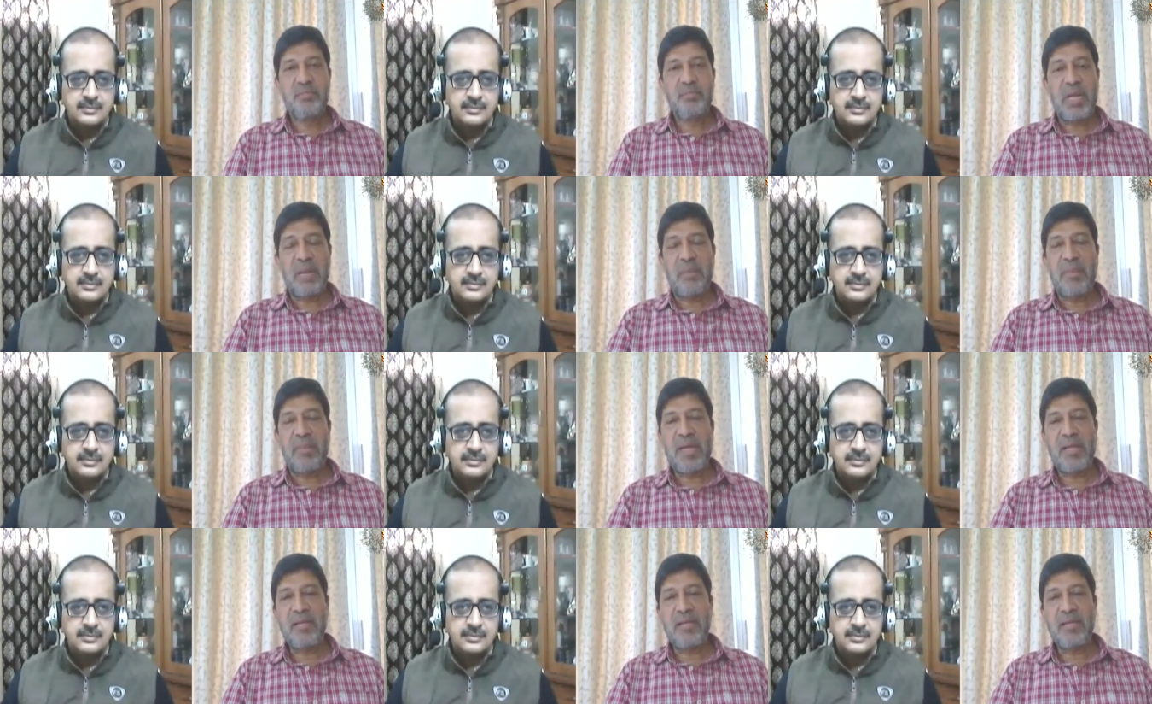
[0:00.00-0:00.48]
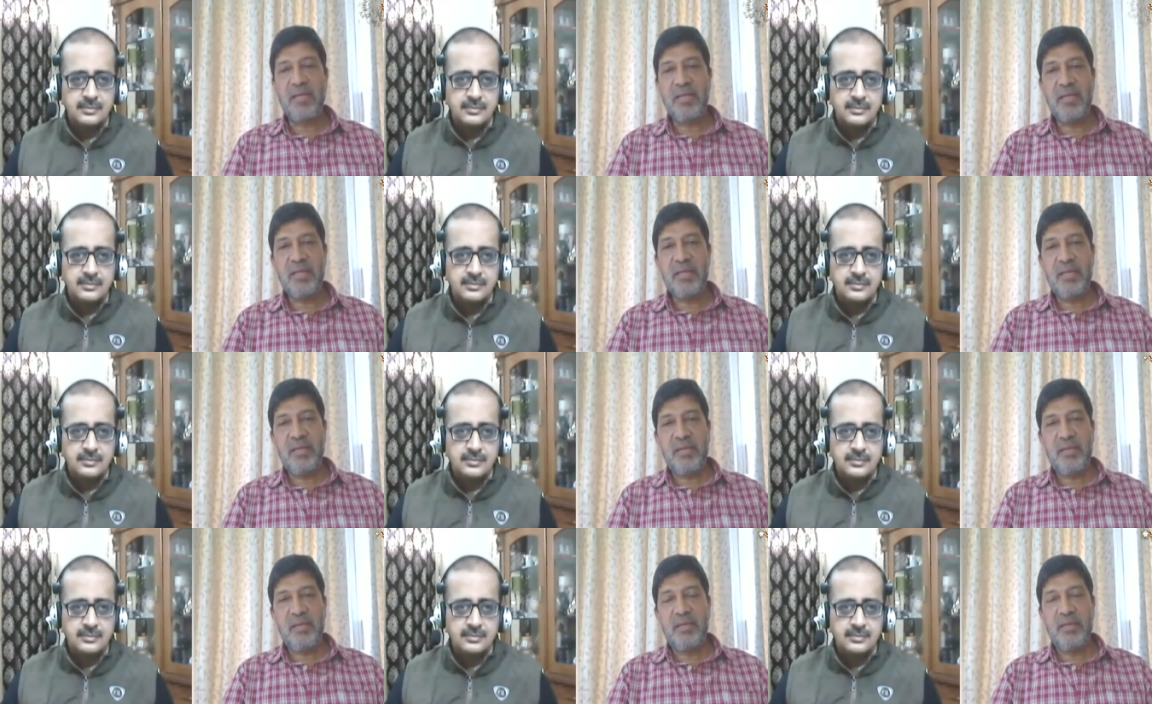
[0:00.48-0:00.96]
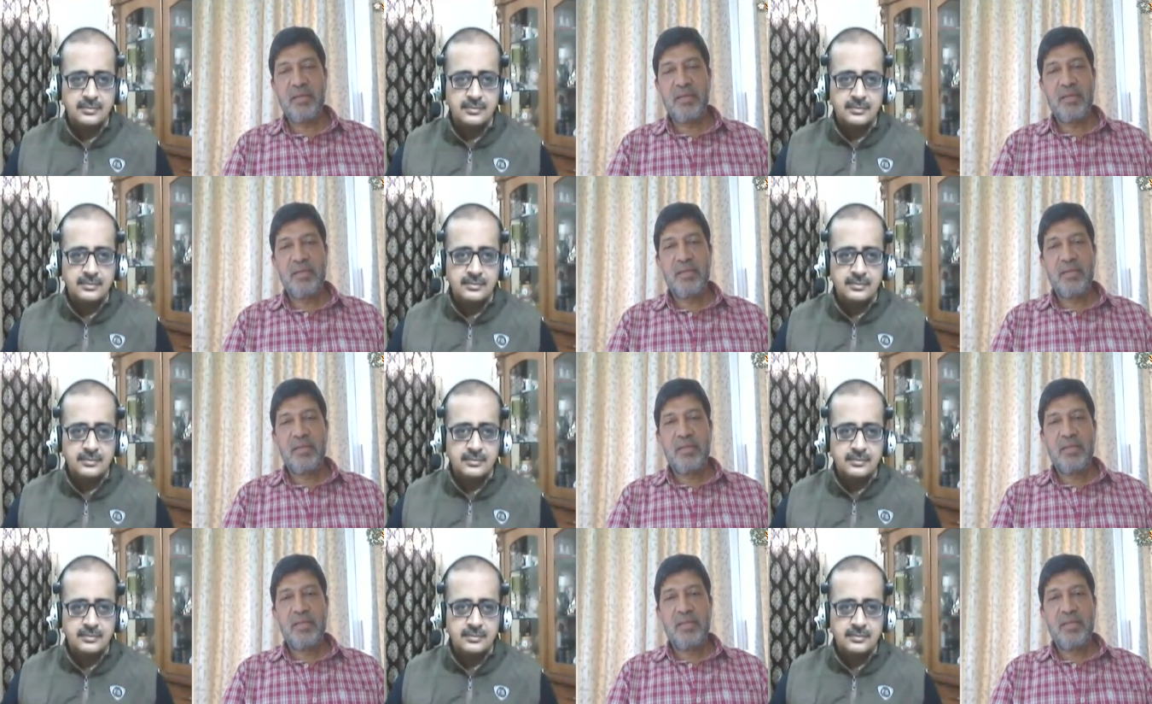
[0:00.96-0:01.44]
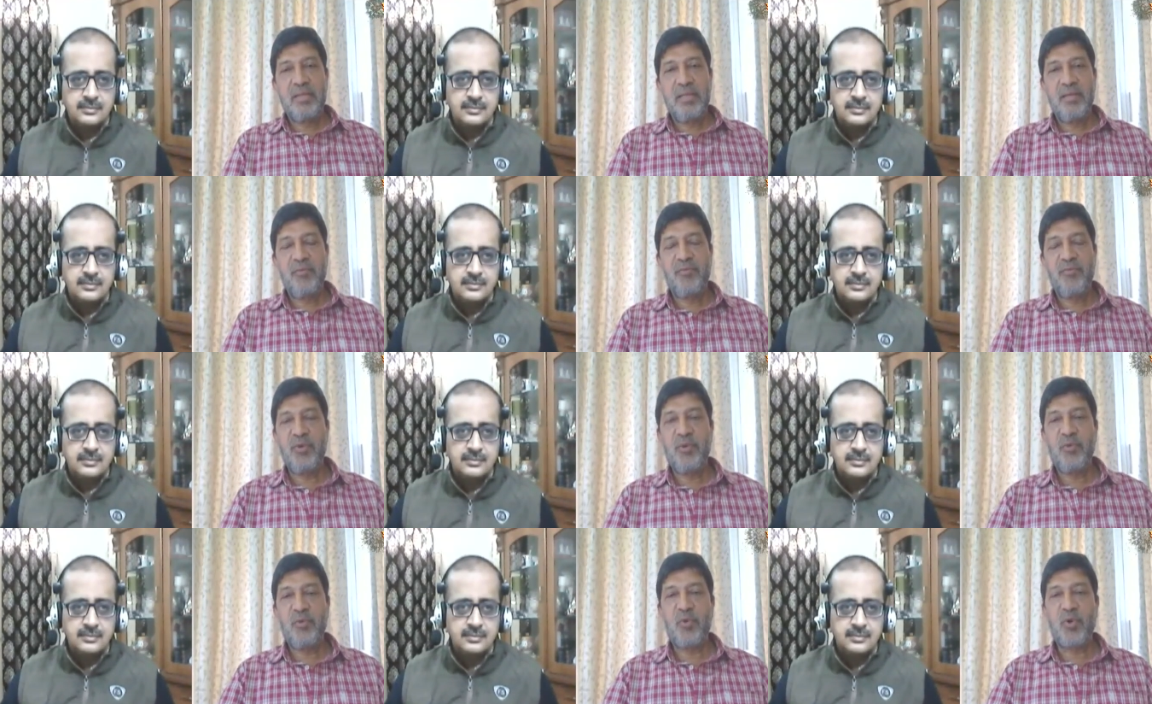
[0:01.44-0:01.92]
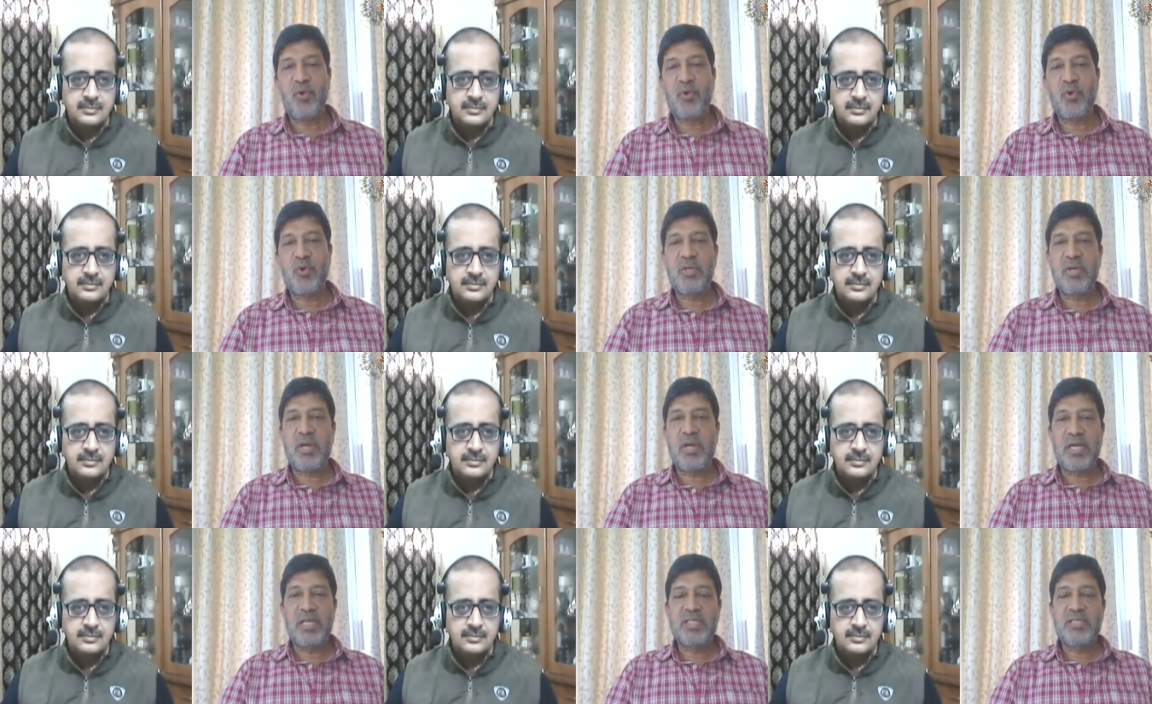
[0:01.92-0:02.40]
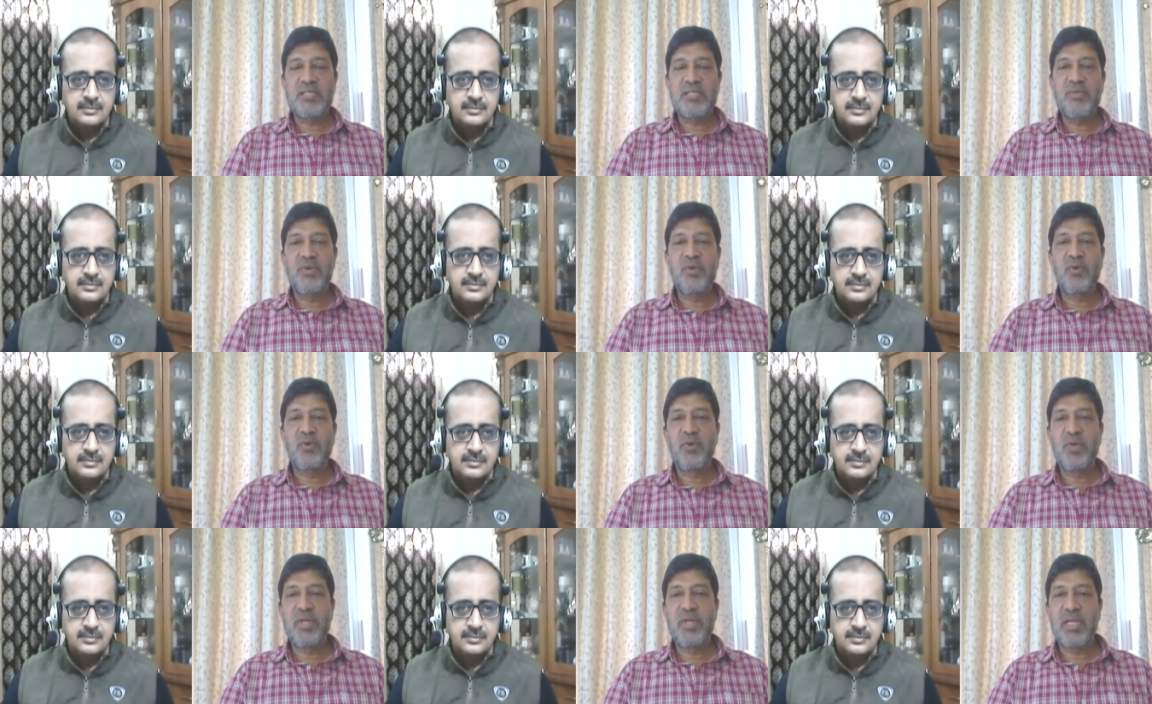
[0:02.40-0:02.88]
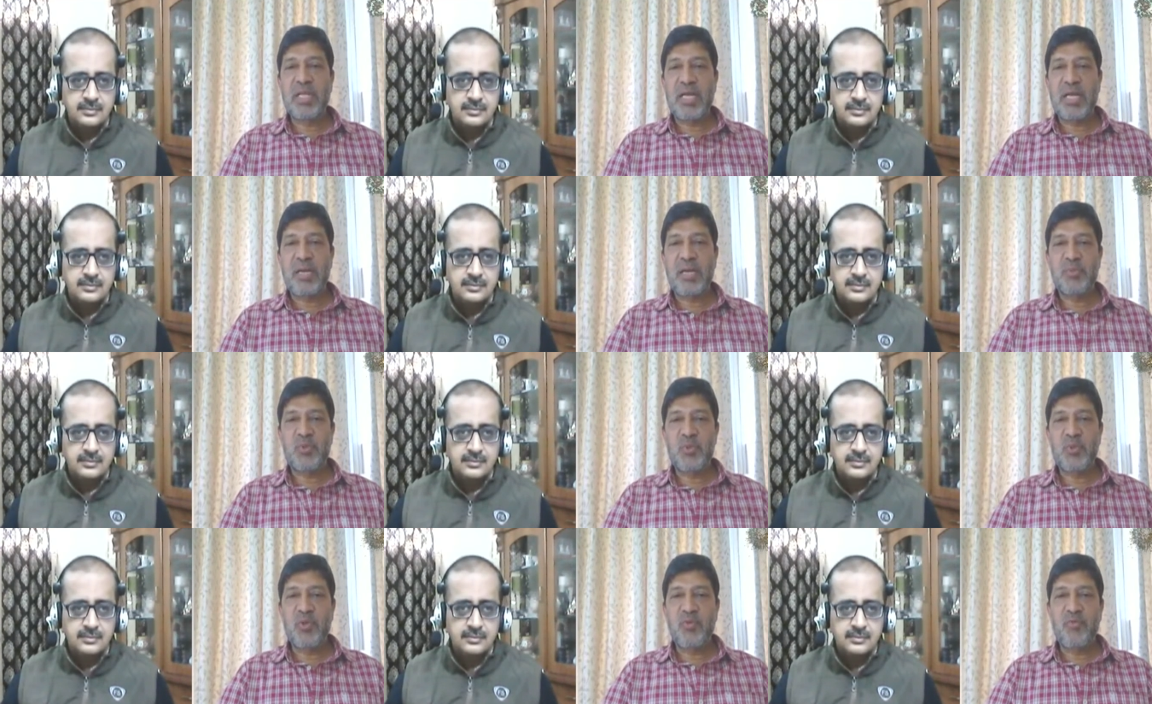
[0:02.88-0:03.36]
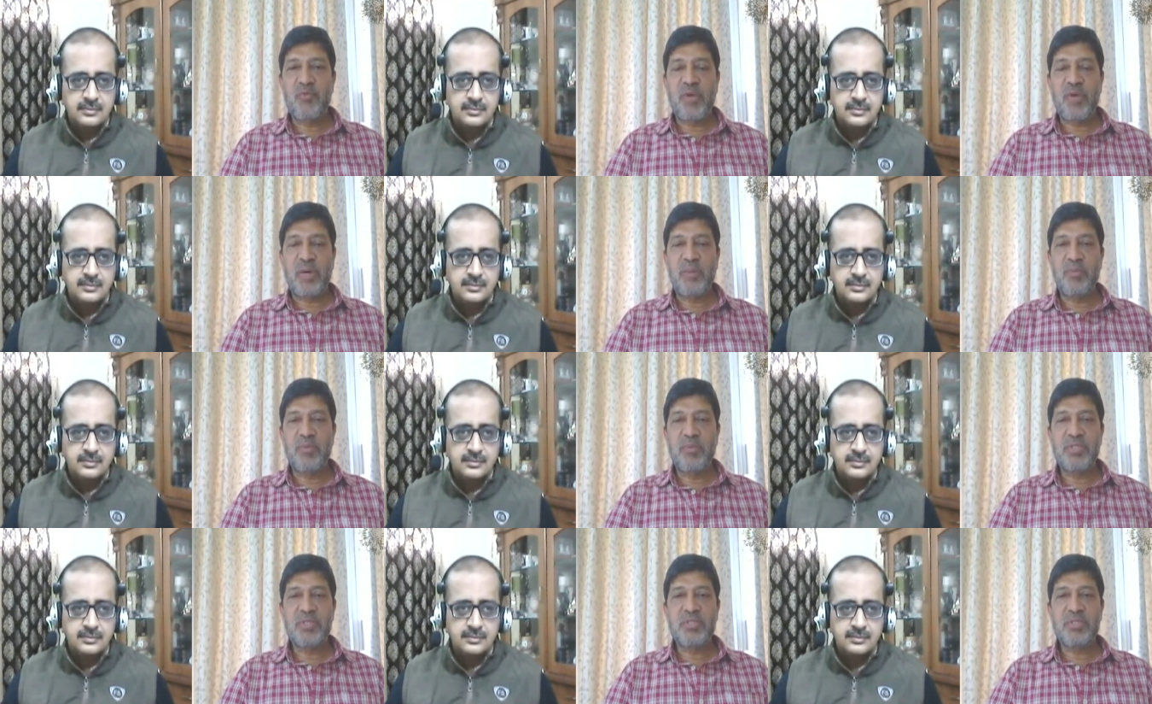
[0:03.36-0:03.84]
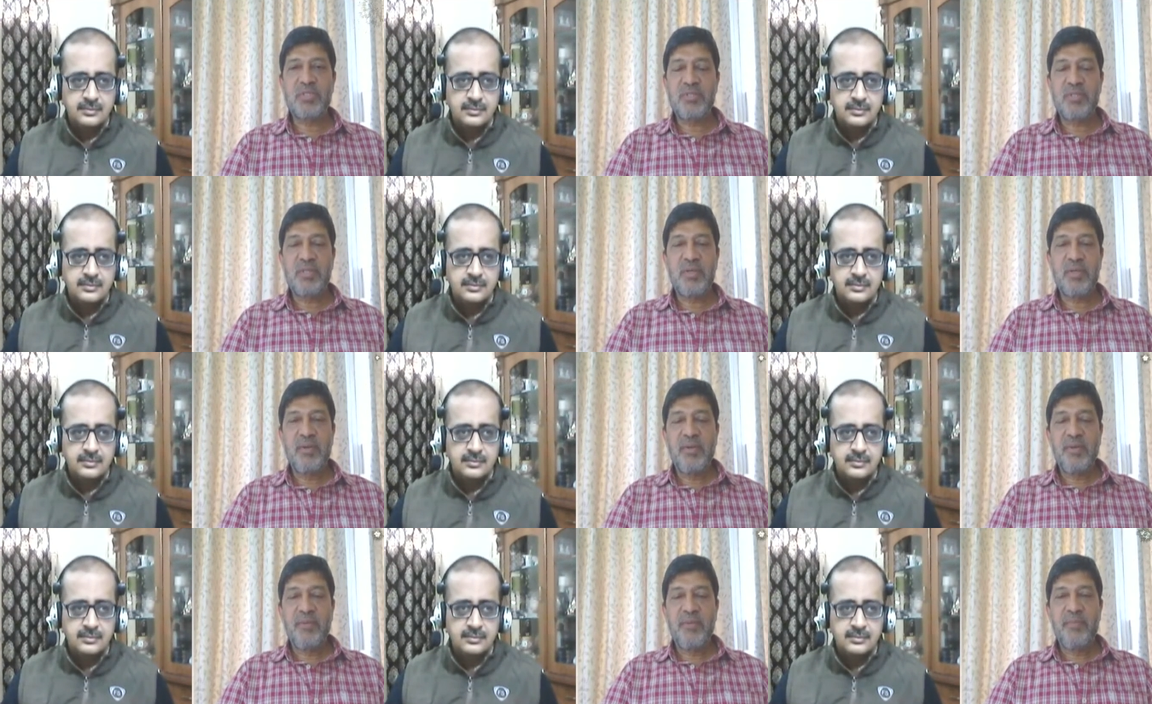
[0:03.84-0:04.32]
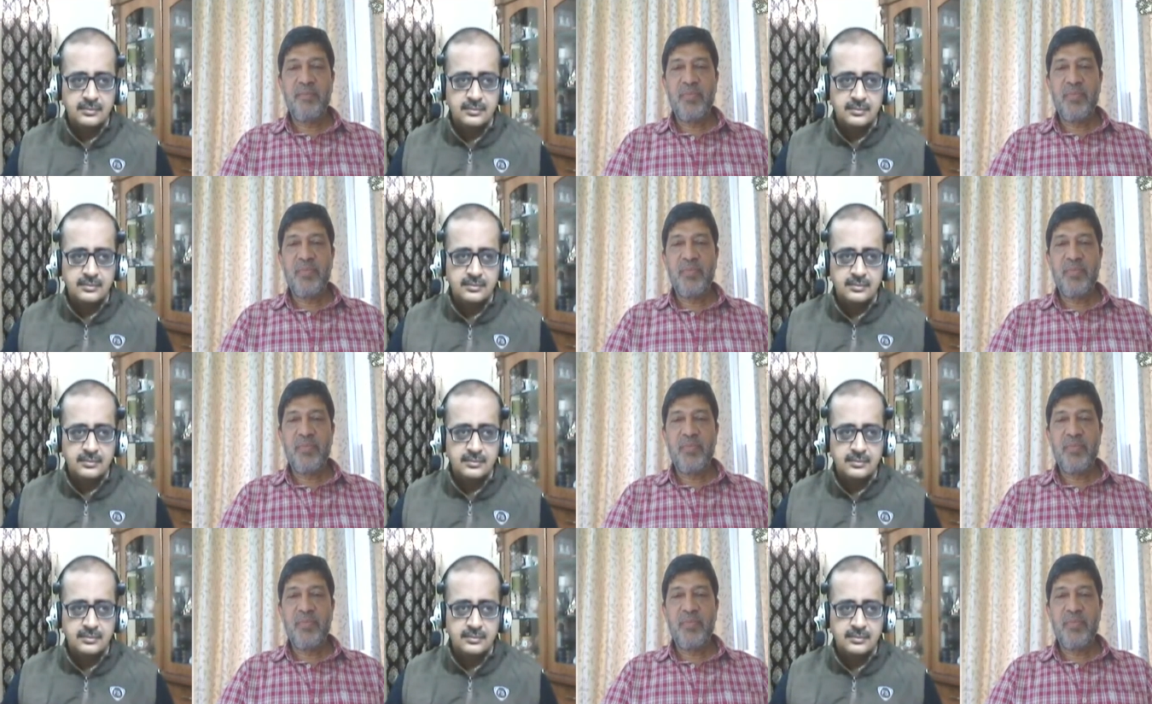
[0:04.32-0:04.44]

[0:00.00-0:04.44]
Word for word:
Speaker 1: Primarily, if we want to transfer good incomes to the farmers,